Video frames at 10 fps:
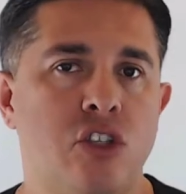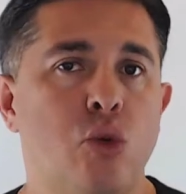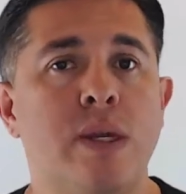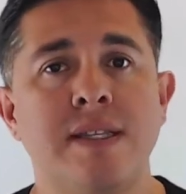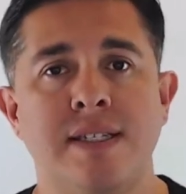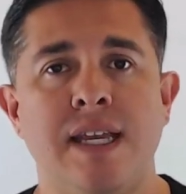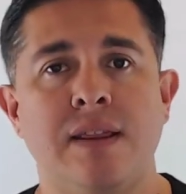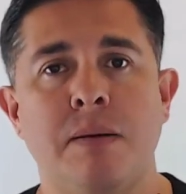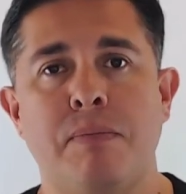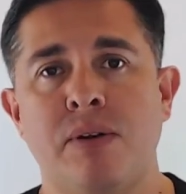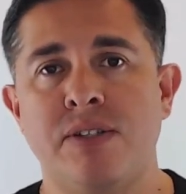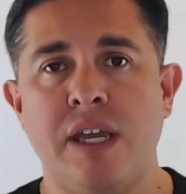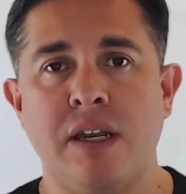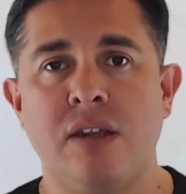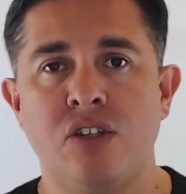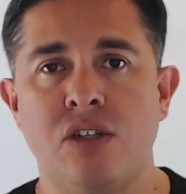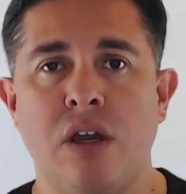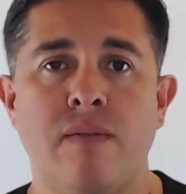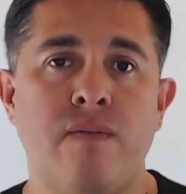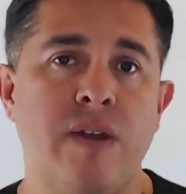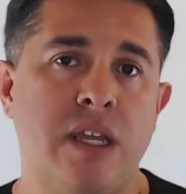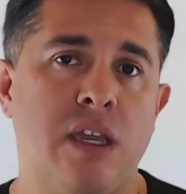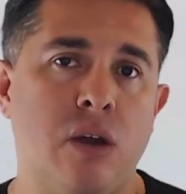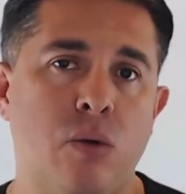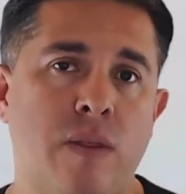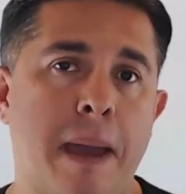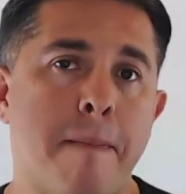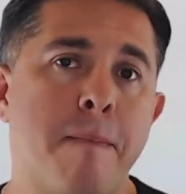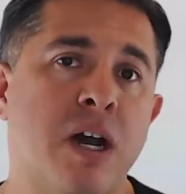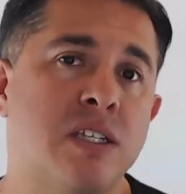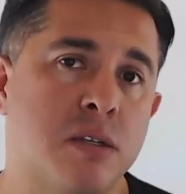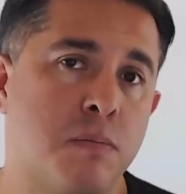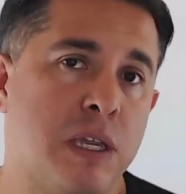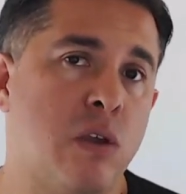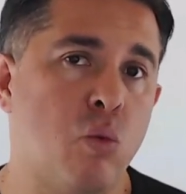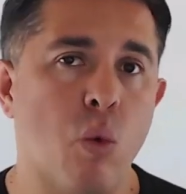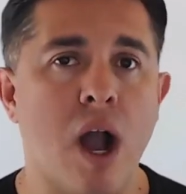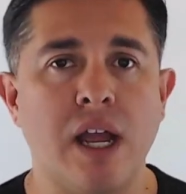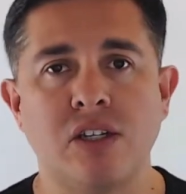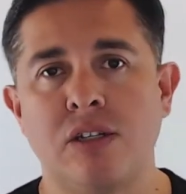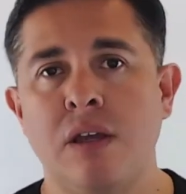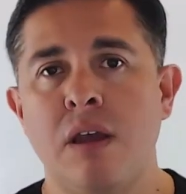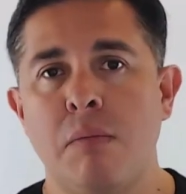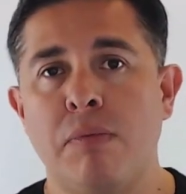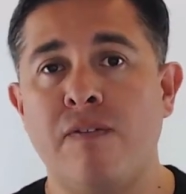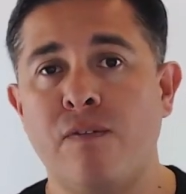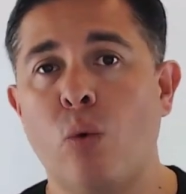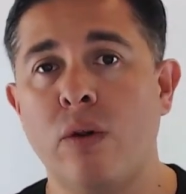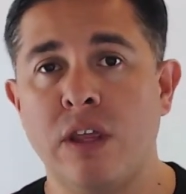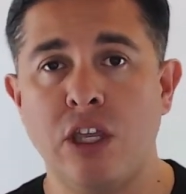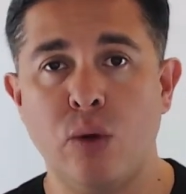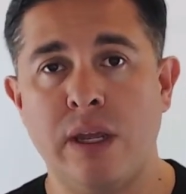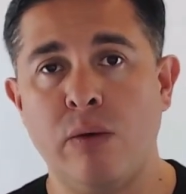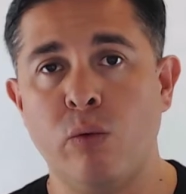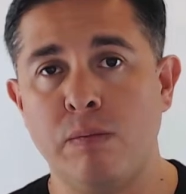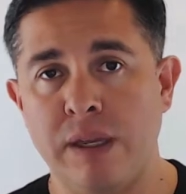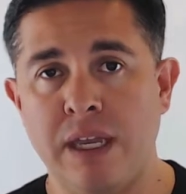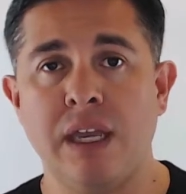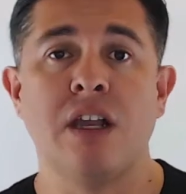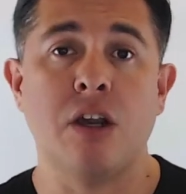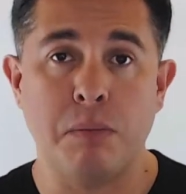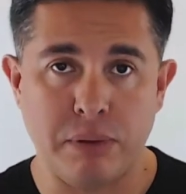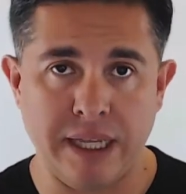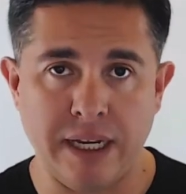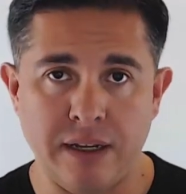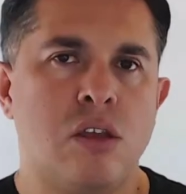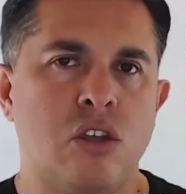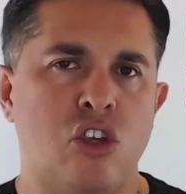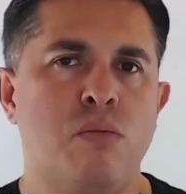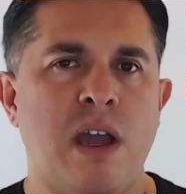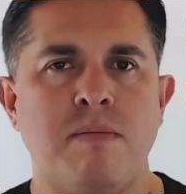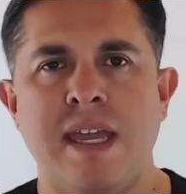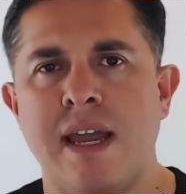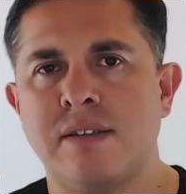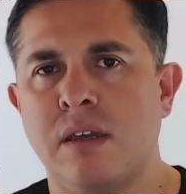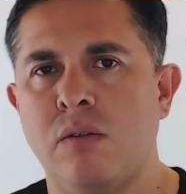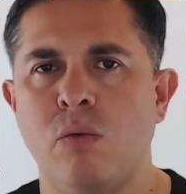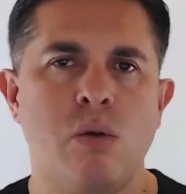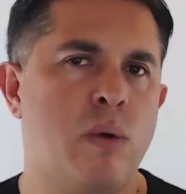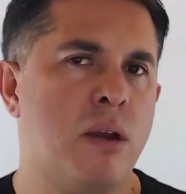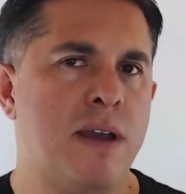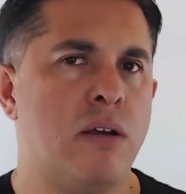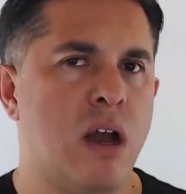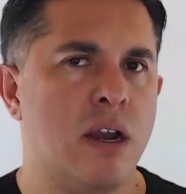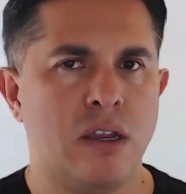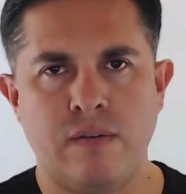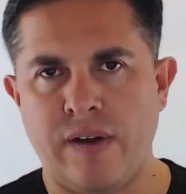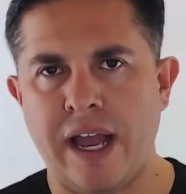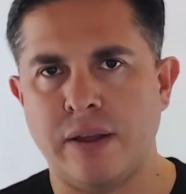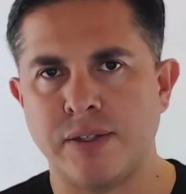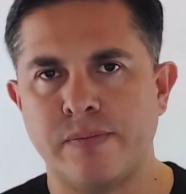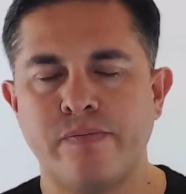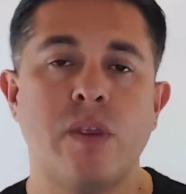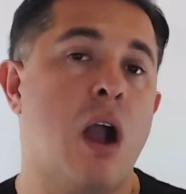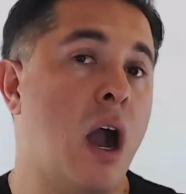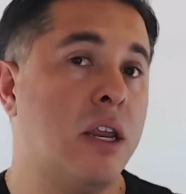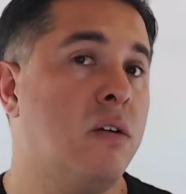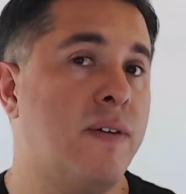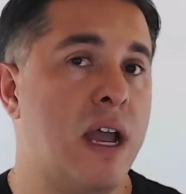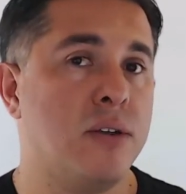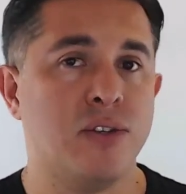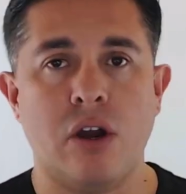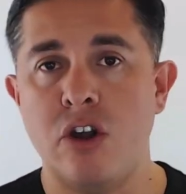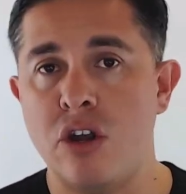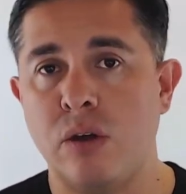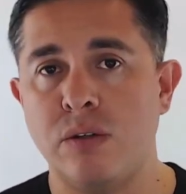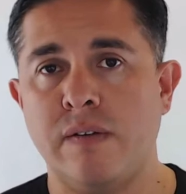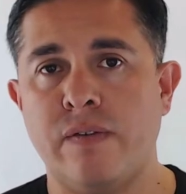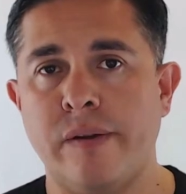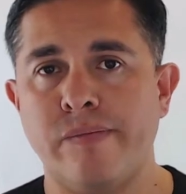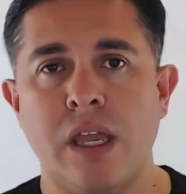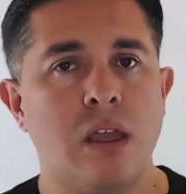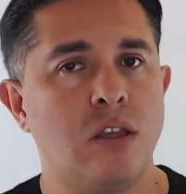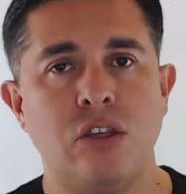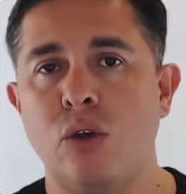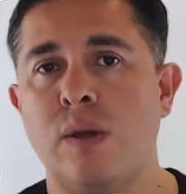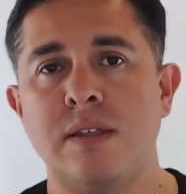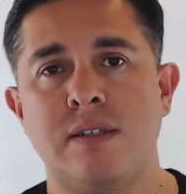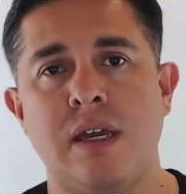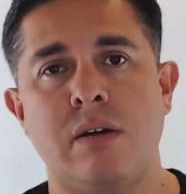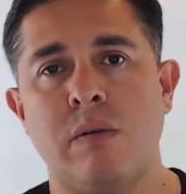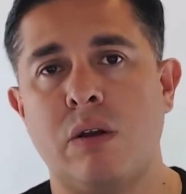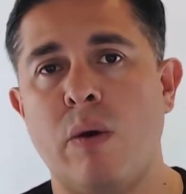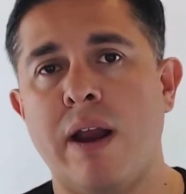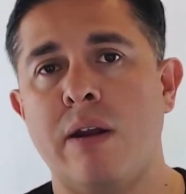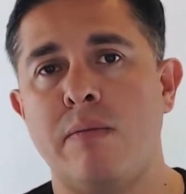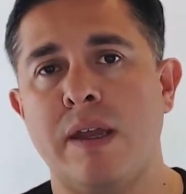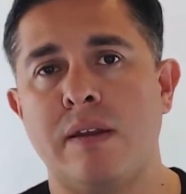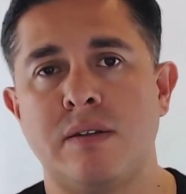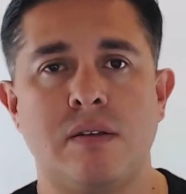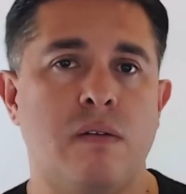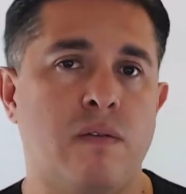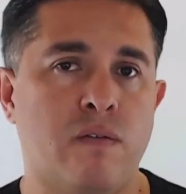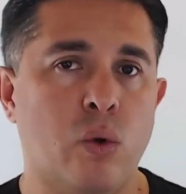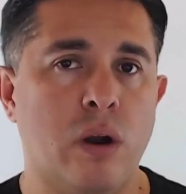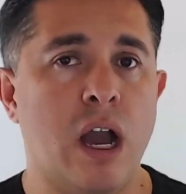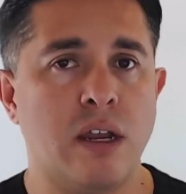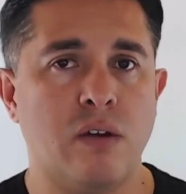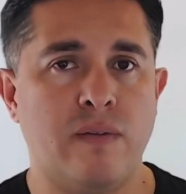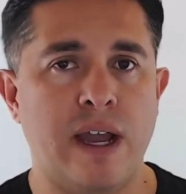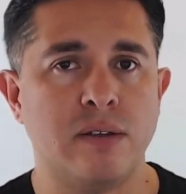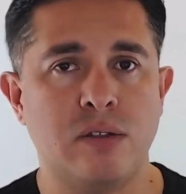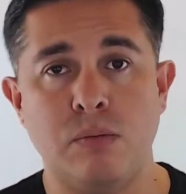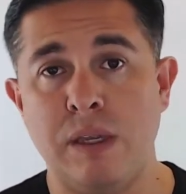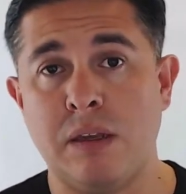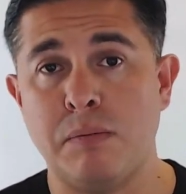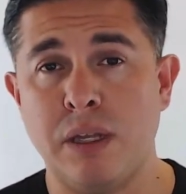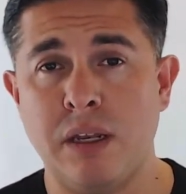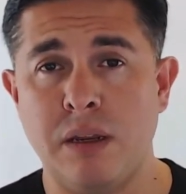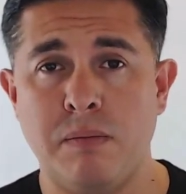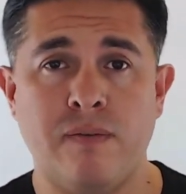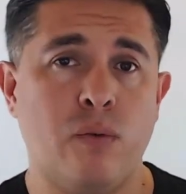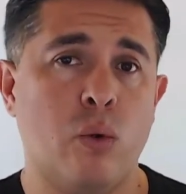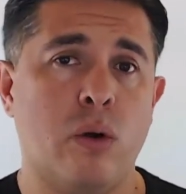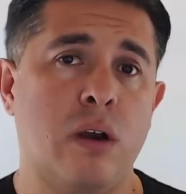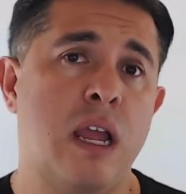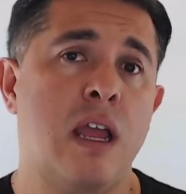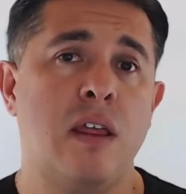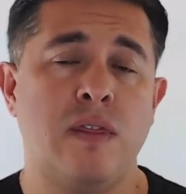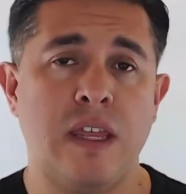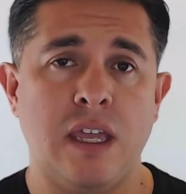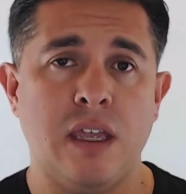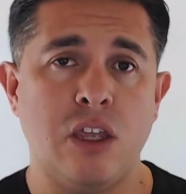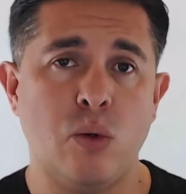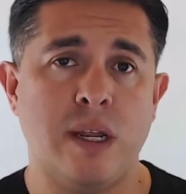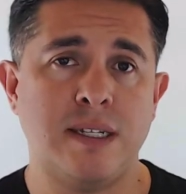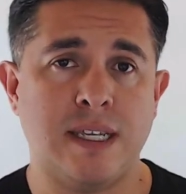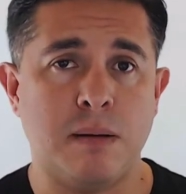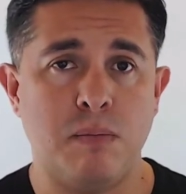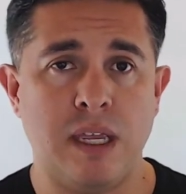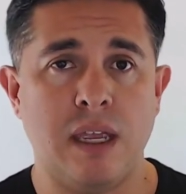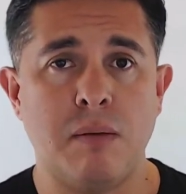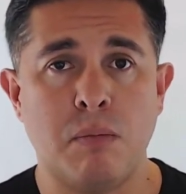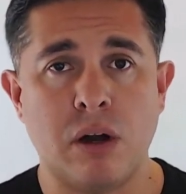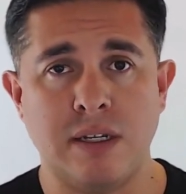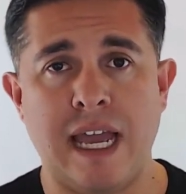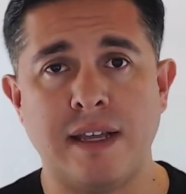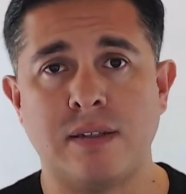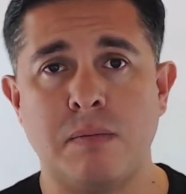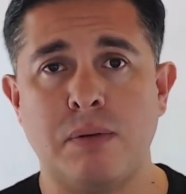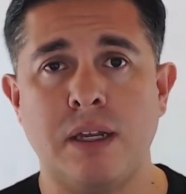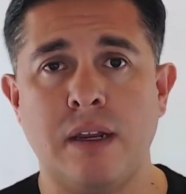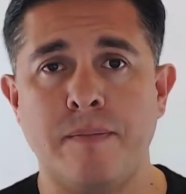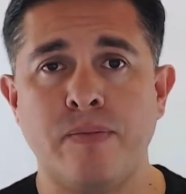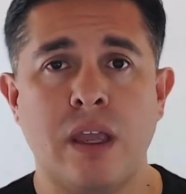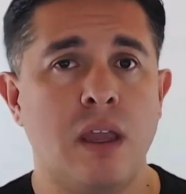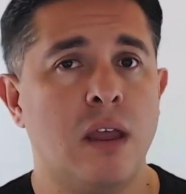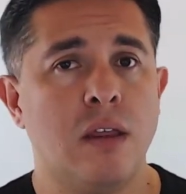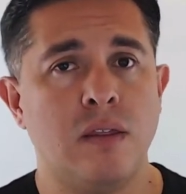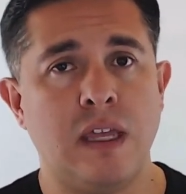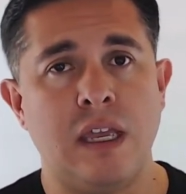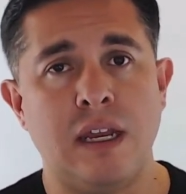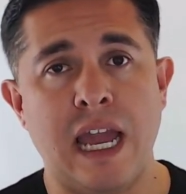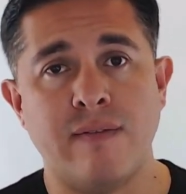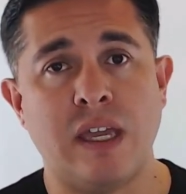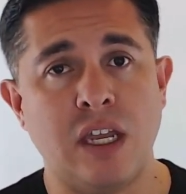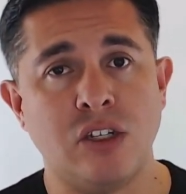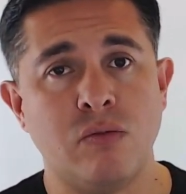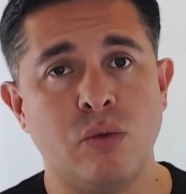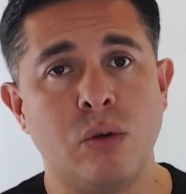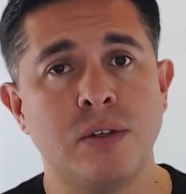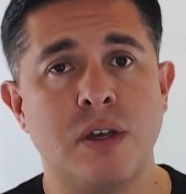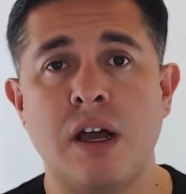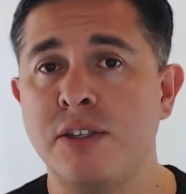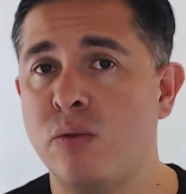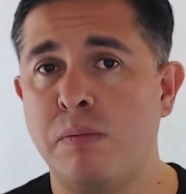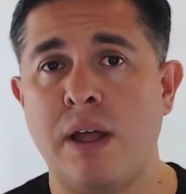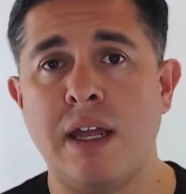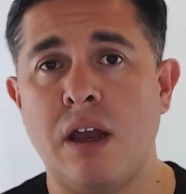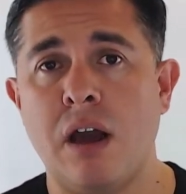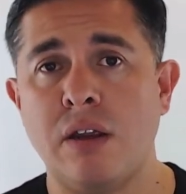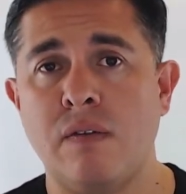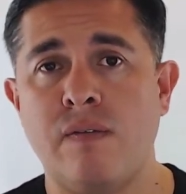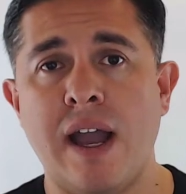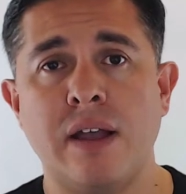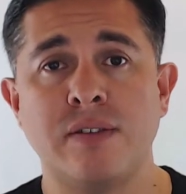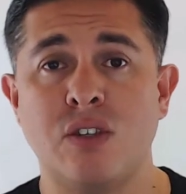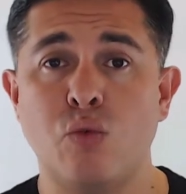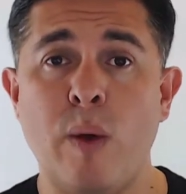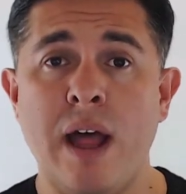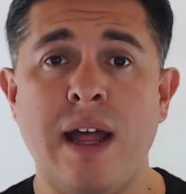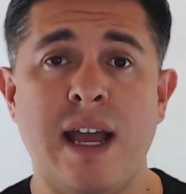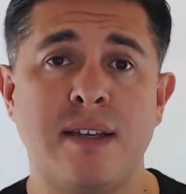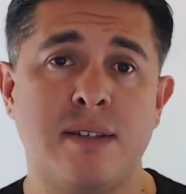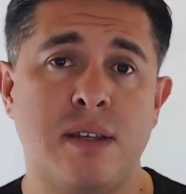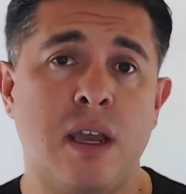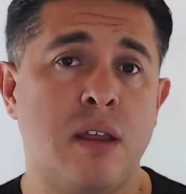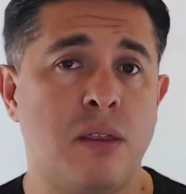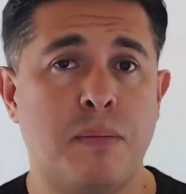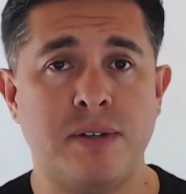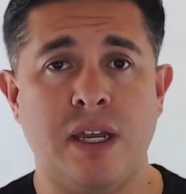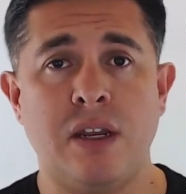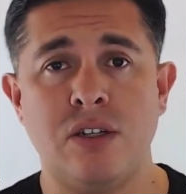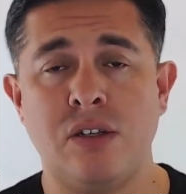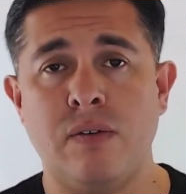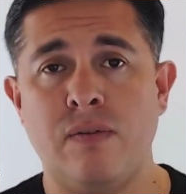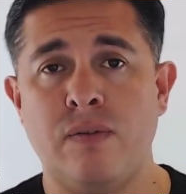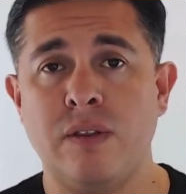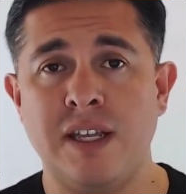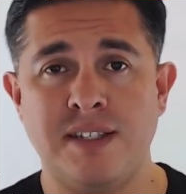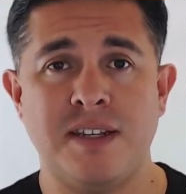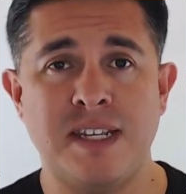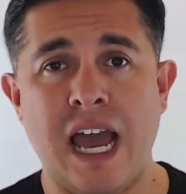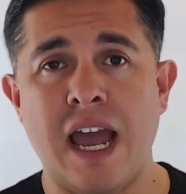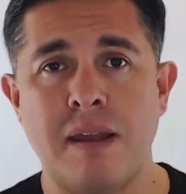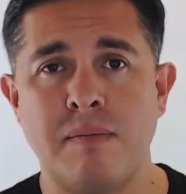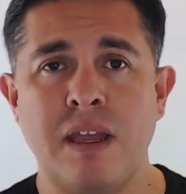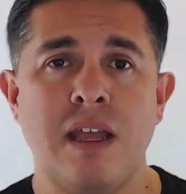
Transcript: you can set the percentage of video that must be watched before the unit will be completed. You might be asking, well, what about audio files? Audio files are no different. You can set a requirement for audio files to be completed before the unit can be marked as completed. The navigation rules also apply to audio files, as well as the percentage of listen time